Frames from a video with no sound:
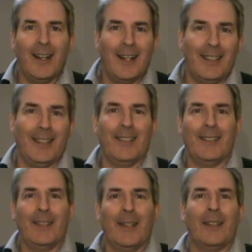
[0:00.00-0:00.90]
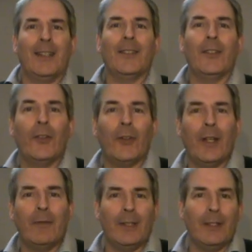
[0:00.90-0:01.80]
Hi there, this is another
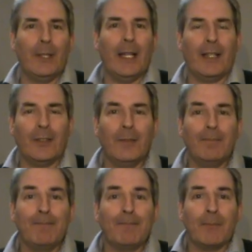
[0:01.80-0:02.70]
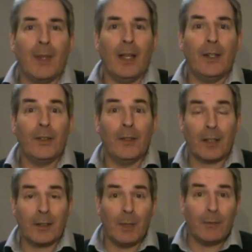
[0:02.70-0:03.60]
MV reaction, and this is
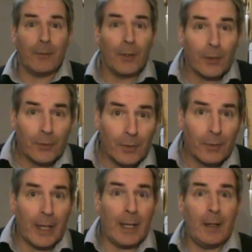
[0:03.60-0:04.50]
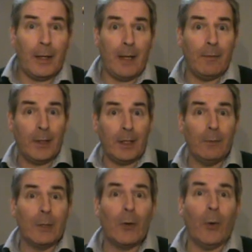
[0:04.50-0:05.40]
actually my first
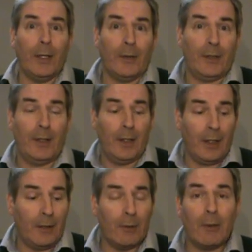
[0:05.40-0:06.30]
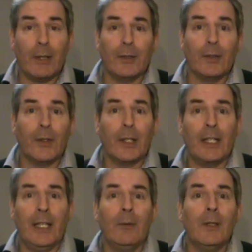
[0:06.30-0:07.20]
MV request, and the request is for a
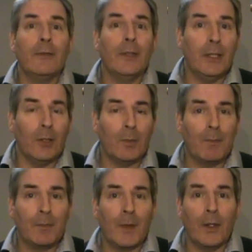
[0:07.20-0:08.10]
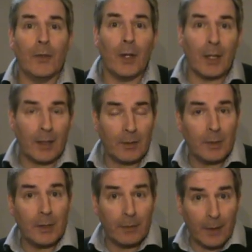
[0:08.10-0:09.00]
K.Will video. The song hasn't
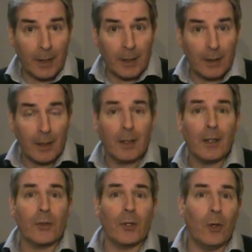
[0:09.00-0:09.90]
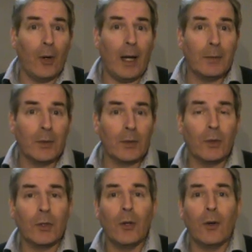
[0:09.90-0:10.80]
been defined, so I'm just
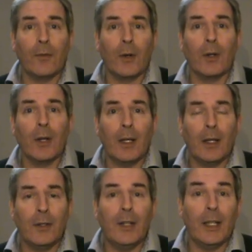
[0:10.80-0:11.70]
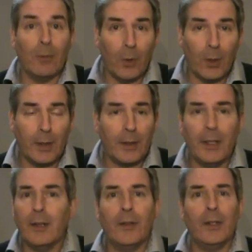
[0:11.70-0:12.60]
going to go for day one.
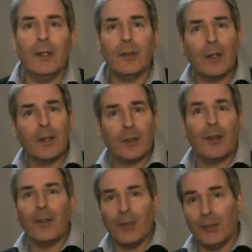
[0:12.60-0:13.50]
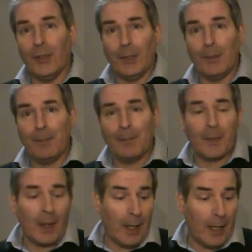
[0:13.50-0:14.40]
Didn't see this song at all this year,
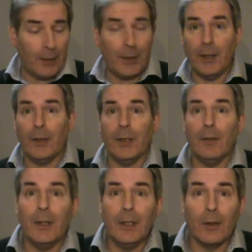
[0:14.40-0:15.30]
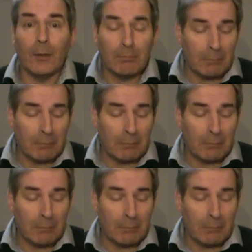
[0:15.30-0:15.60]
and didn't see the video.